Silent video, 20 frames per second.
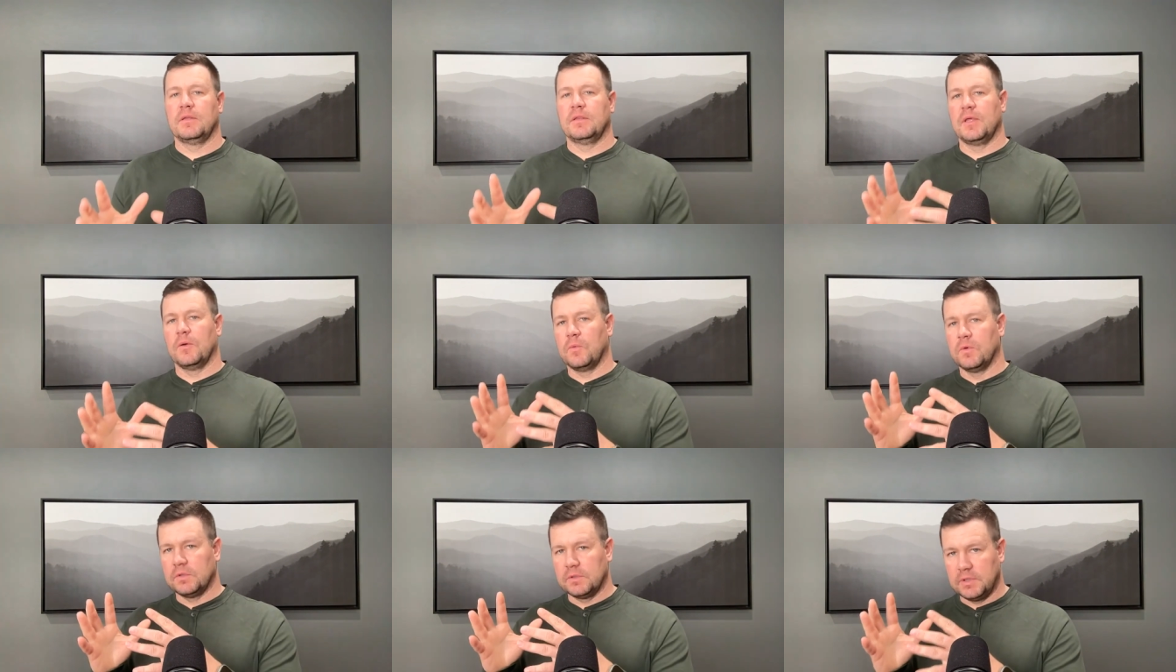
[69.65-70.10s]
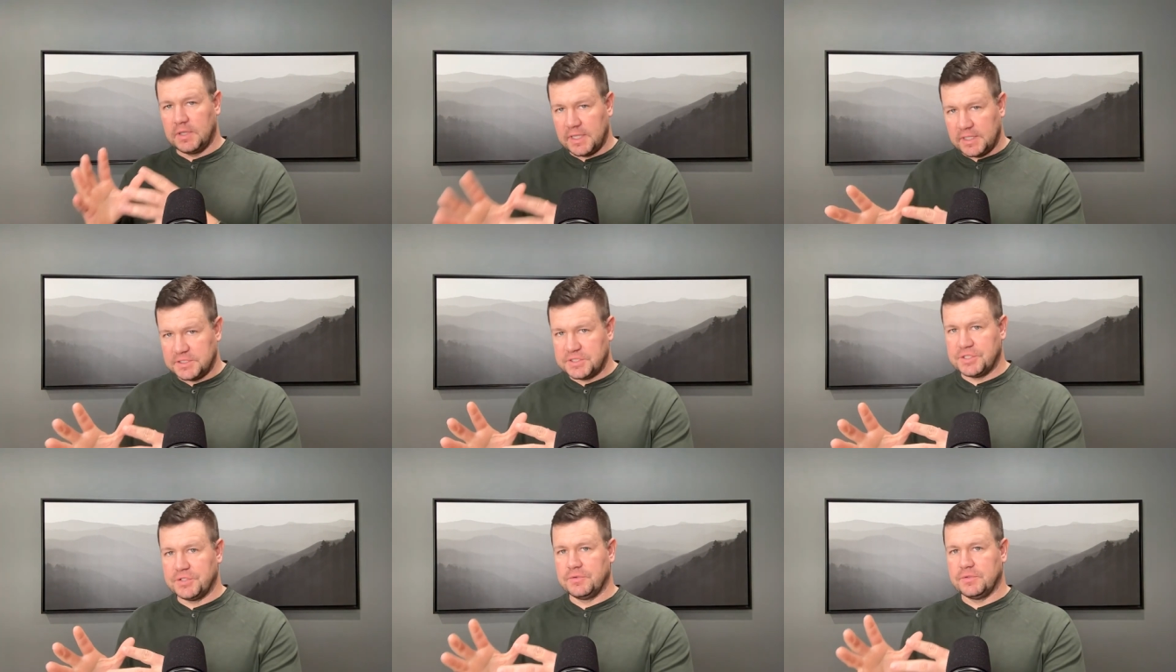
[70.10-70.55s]
that will
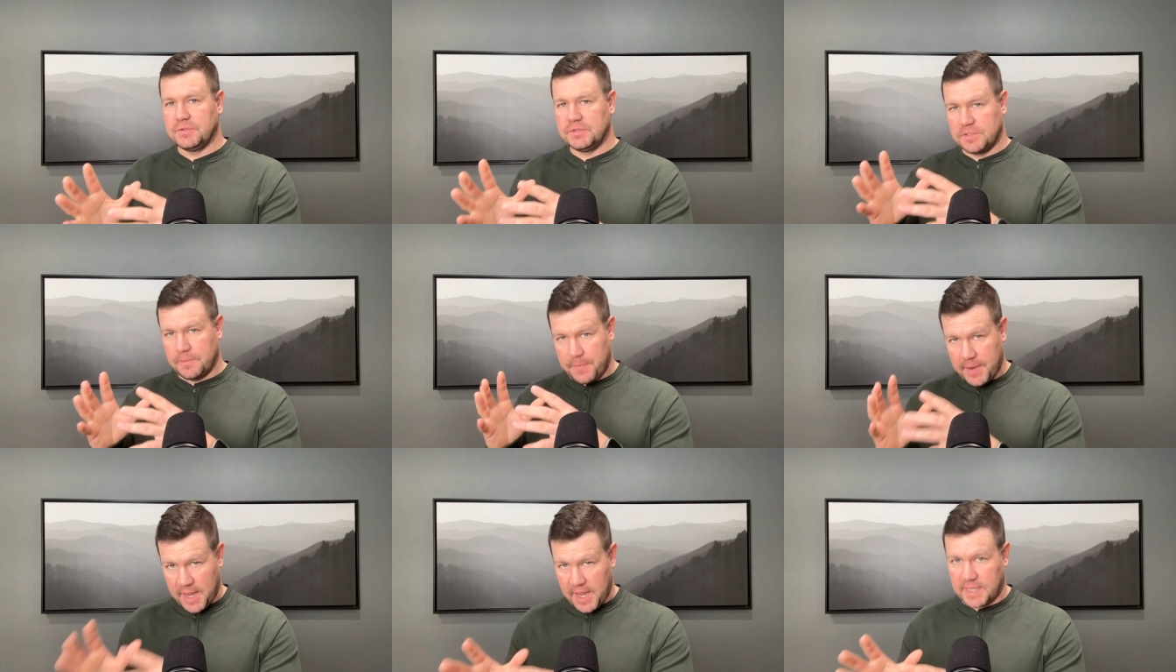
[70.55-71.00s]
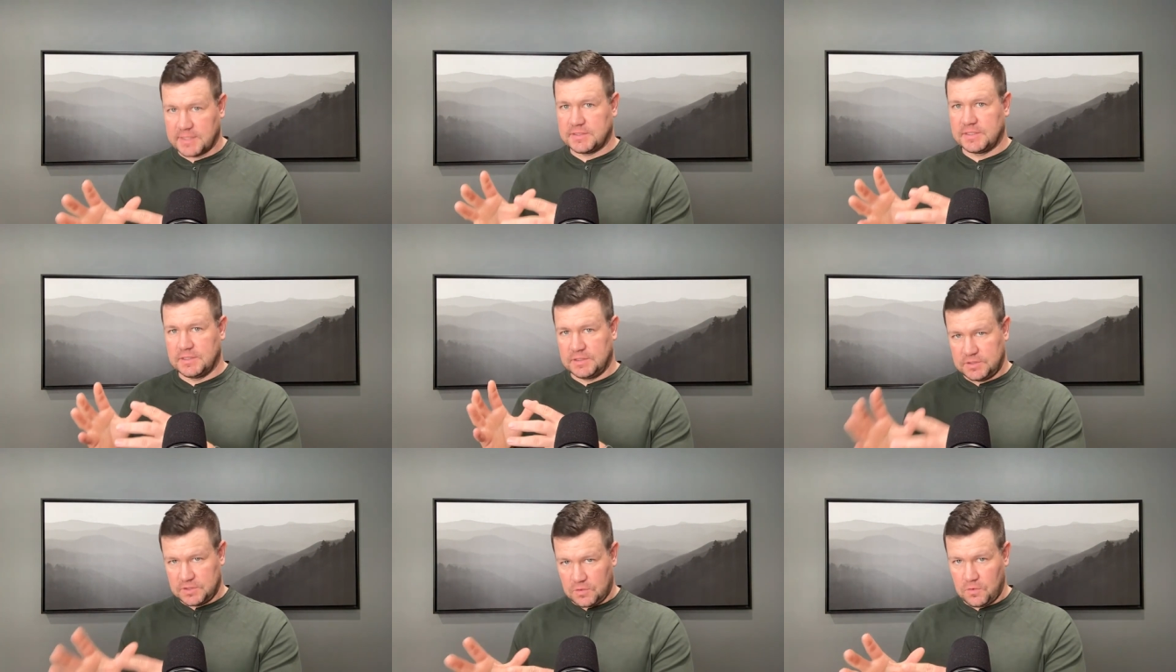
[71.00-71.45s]
lead you to
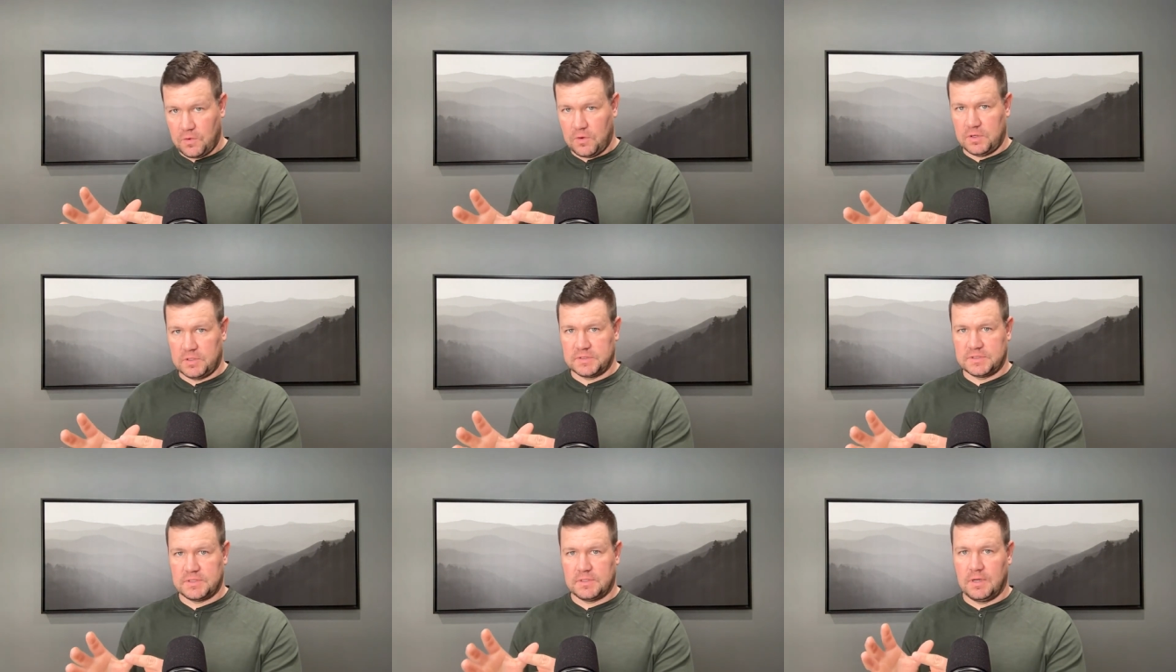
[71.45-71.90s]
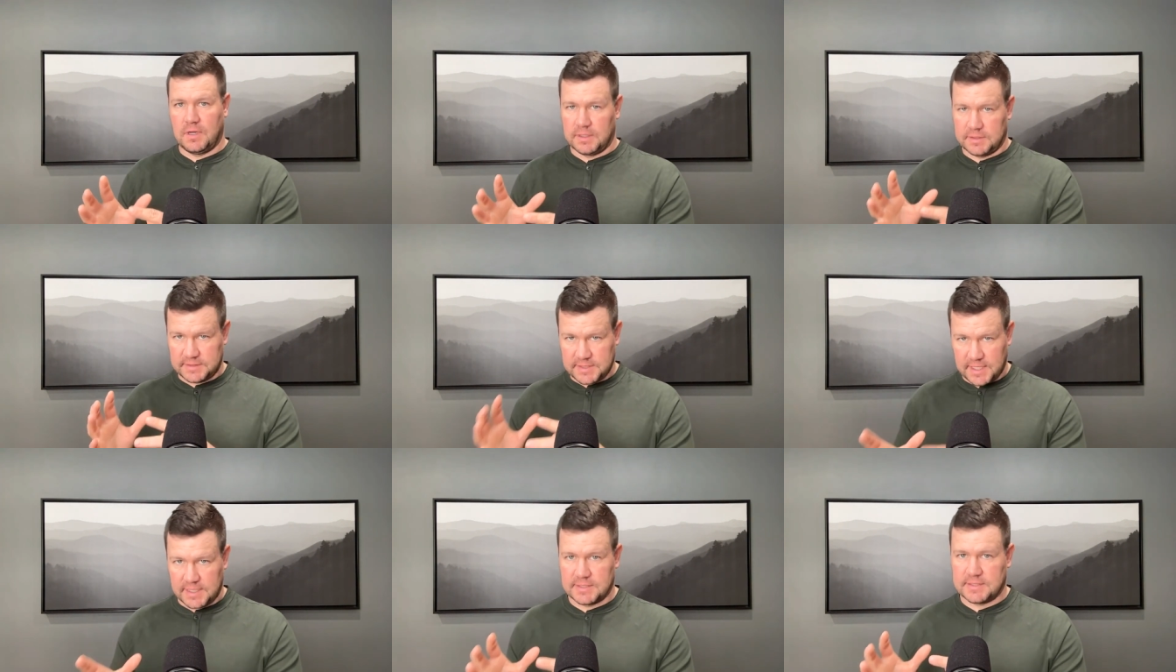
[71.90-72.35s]
passing scores
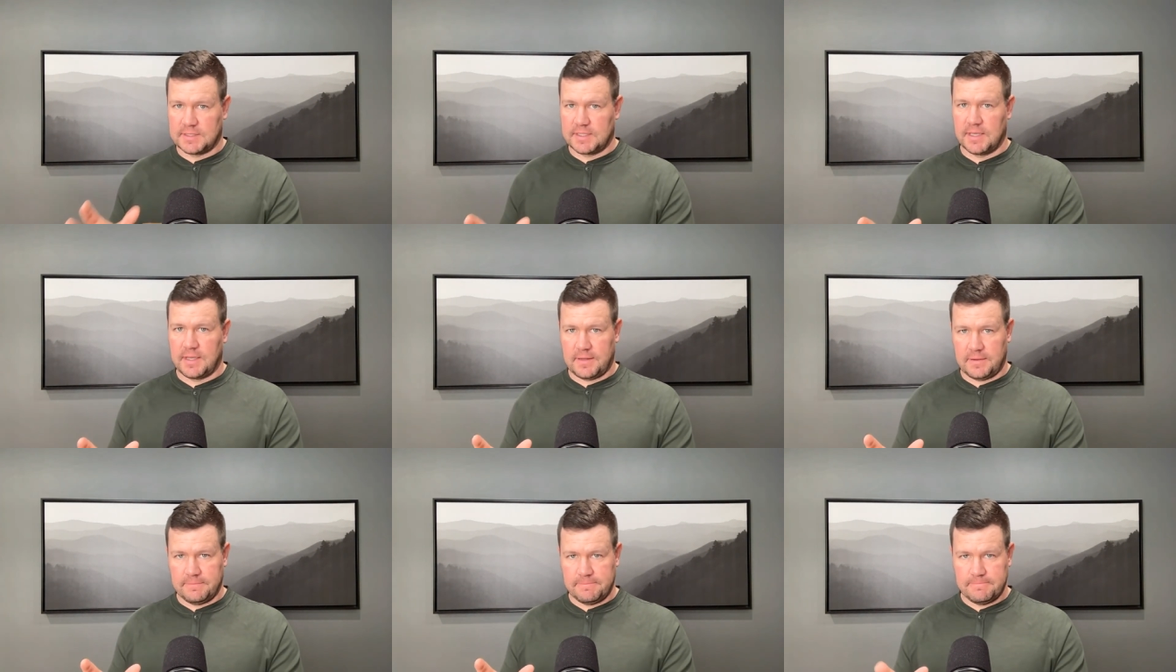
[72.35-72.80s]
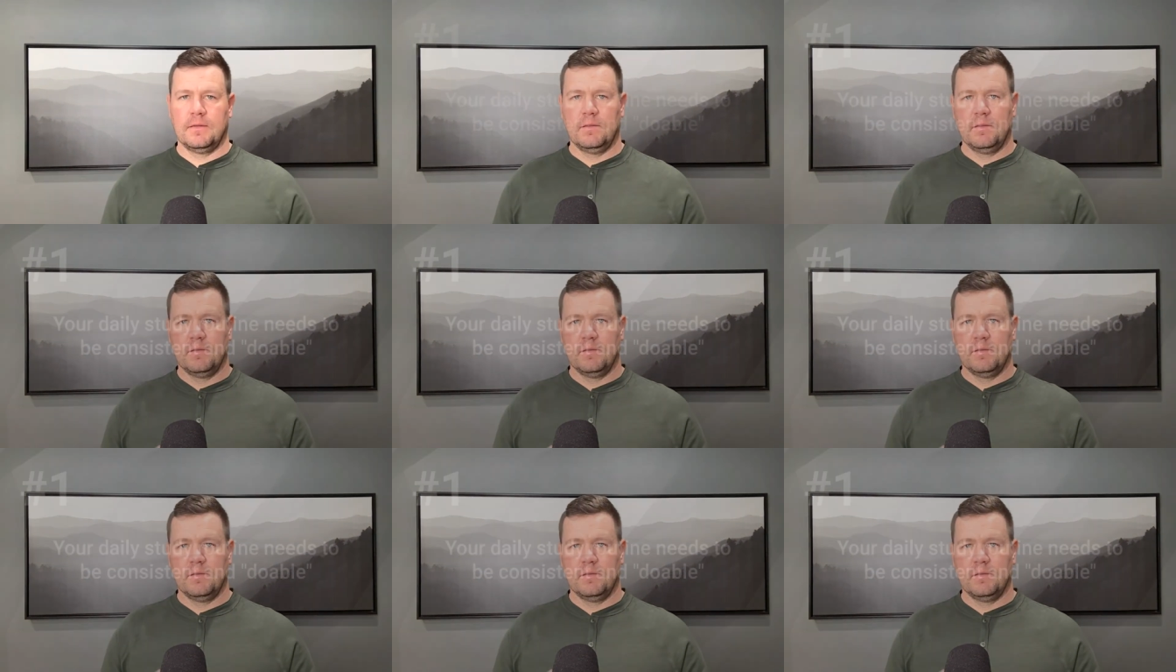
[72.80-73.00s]
on test day.